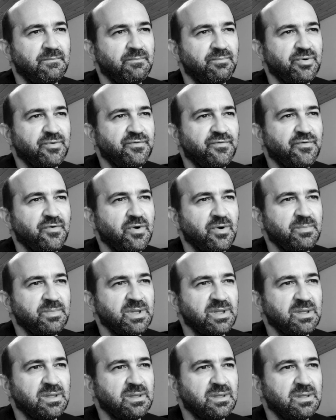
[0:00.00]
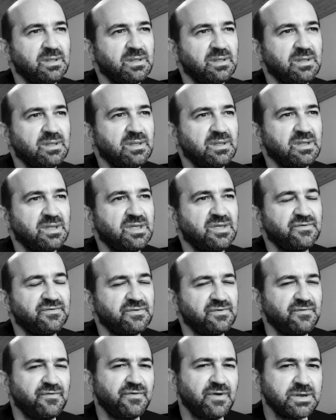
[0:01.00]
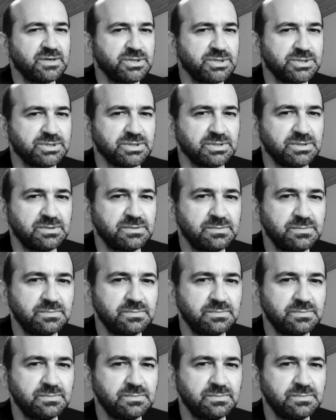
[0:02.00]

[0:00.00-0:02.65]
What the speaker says: performing a given function.